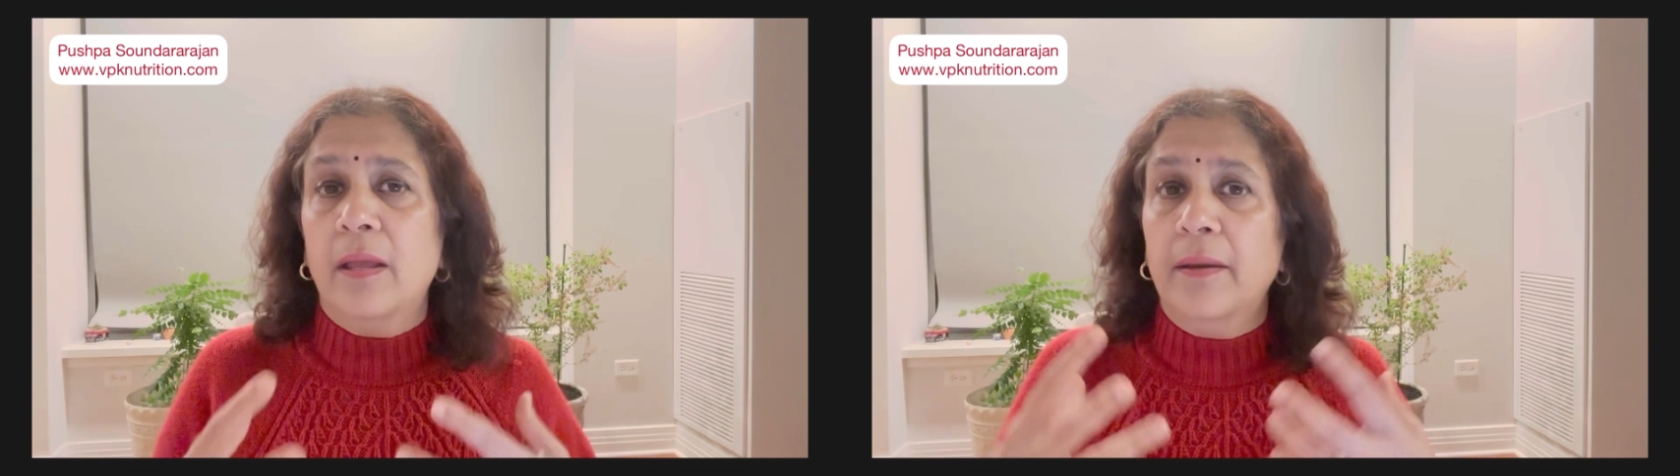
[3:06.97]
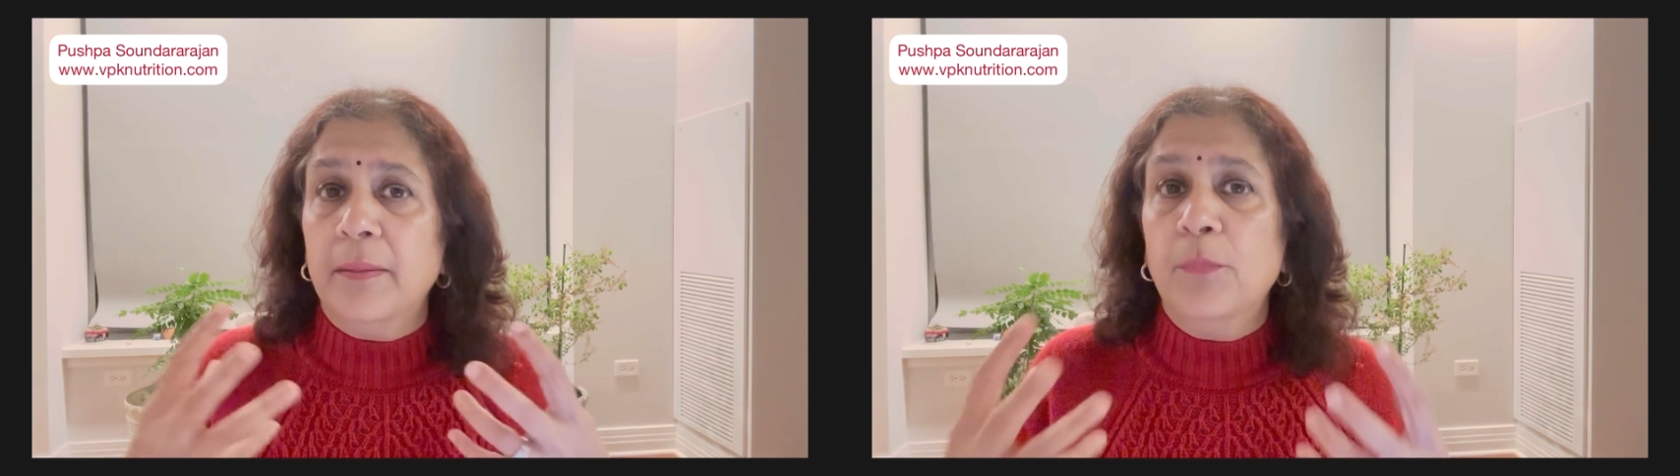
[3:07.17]

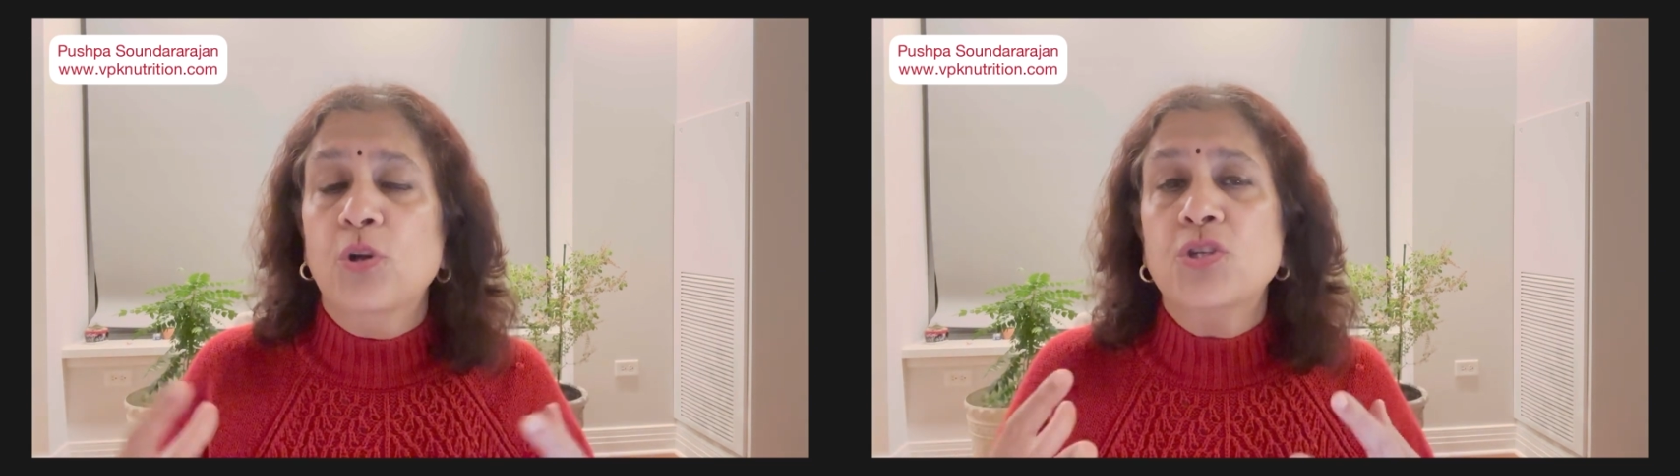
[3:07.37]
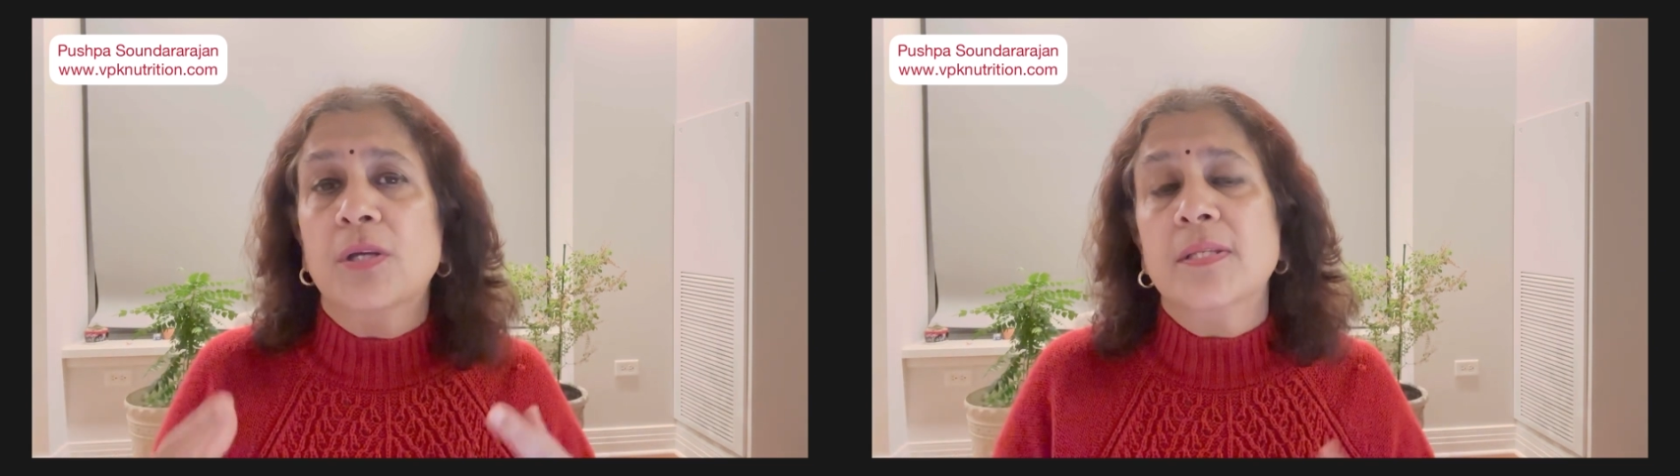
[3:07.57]

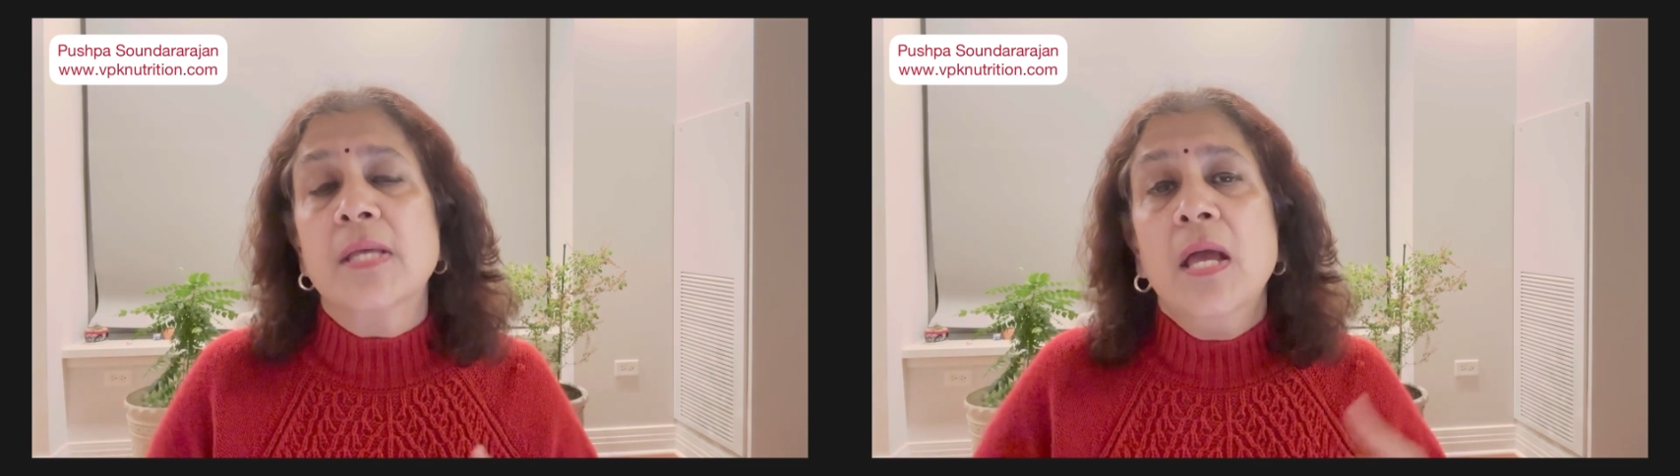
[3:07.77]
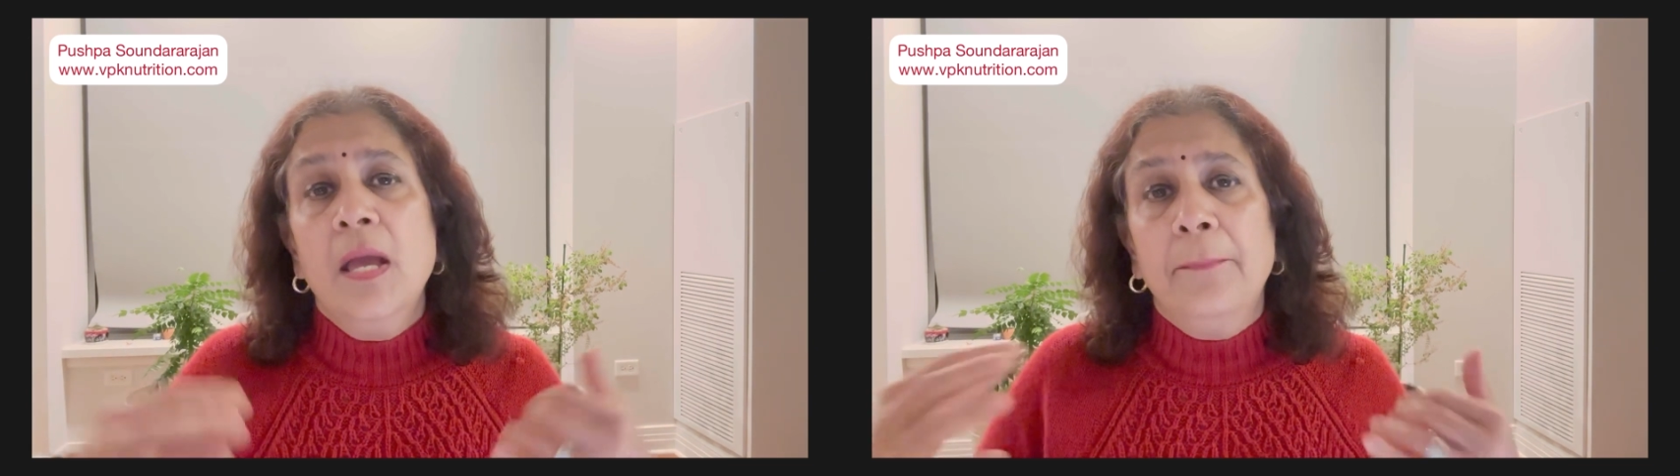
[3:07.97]
emotions
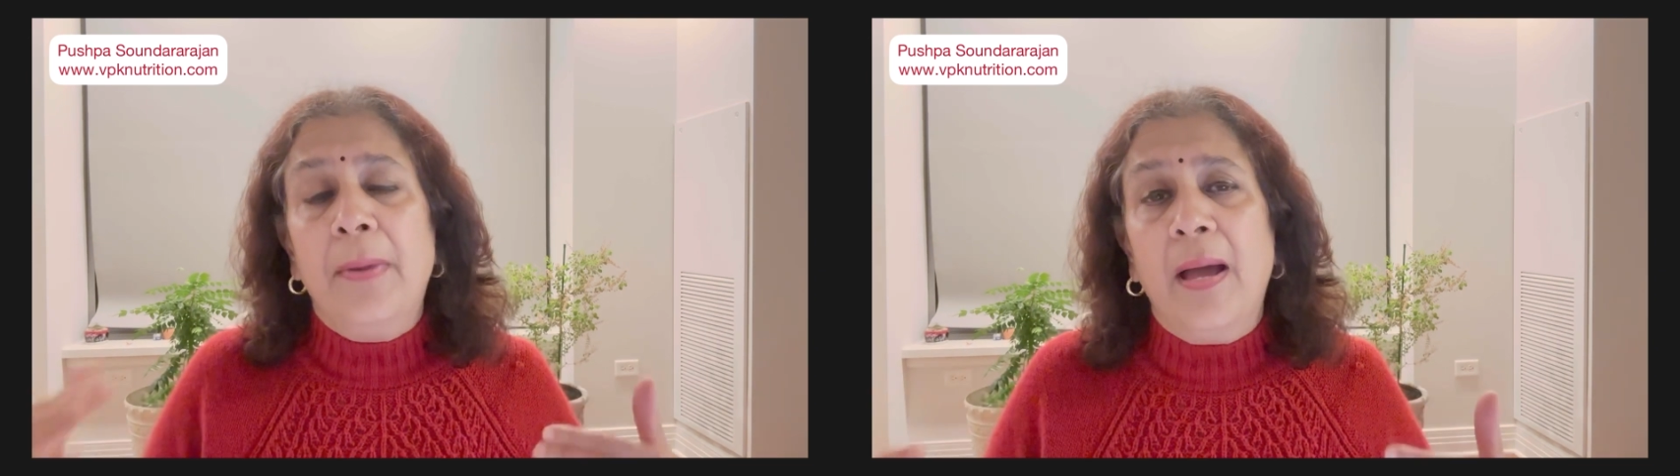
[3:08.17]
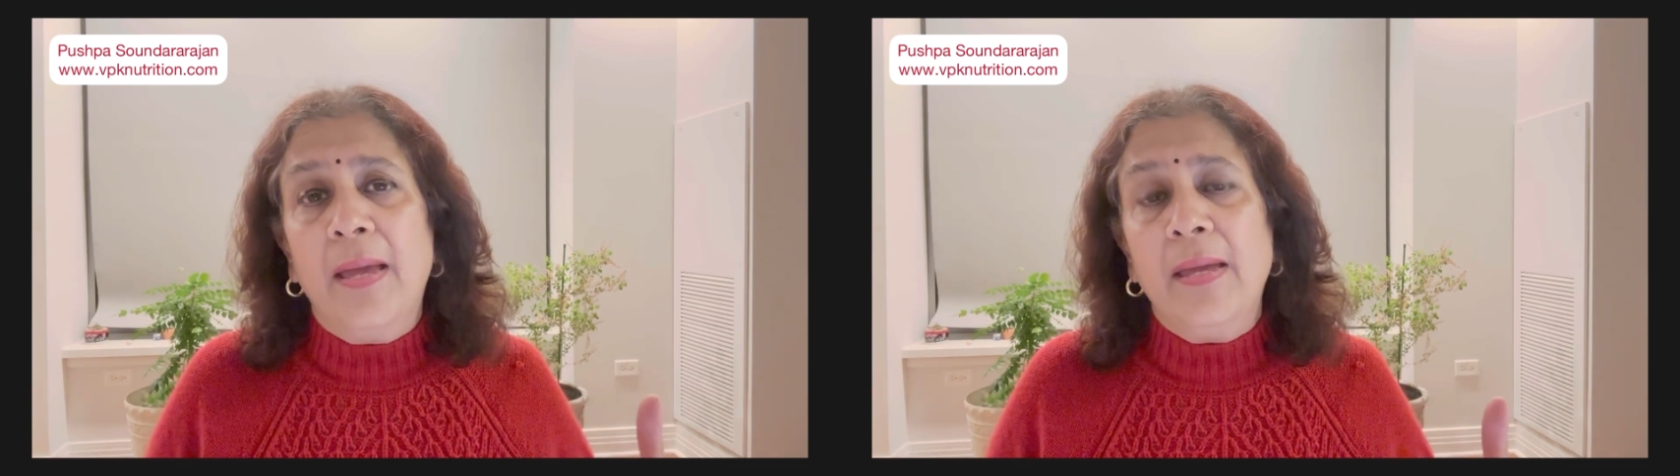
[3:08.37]

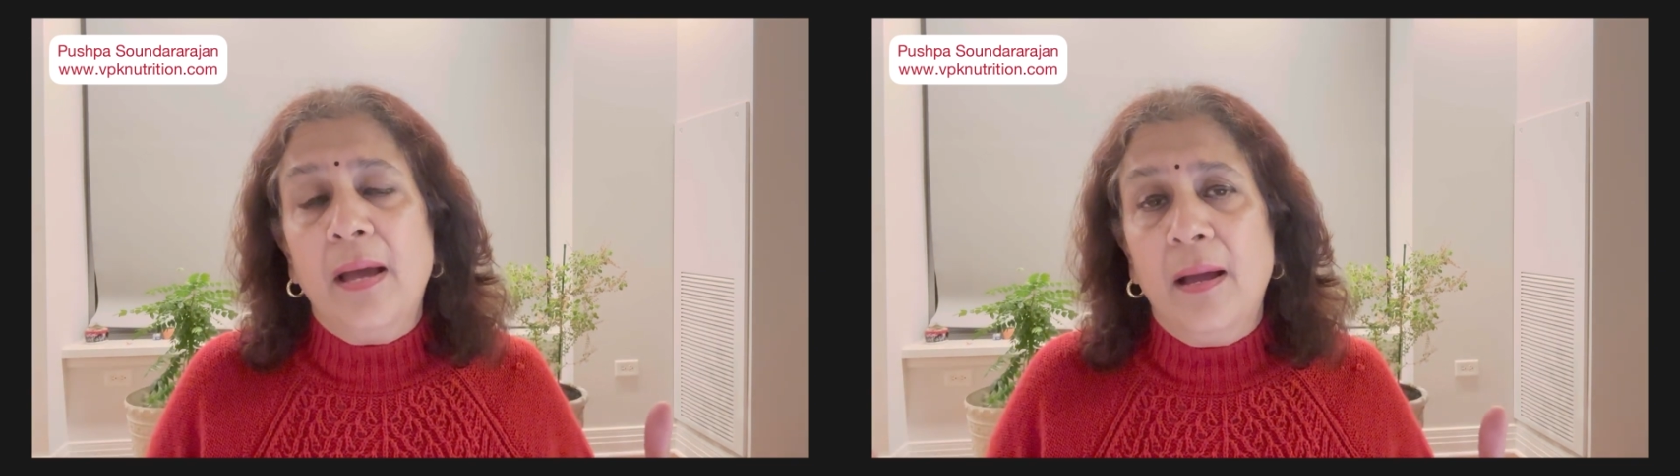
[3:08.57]
by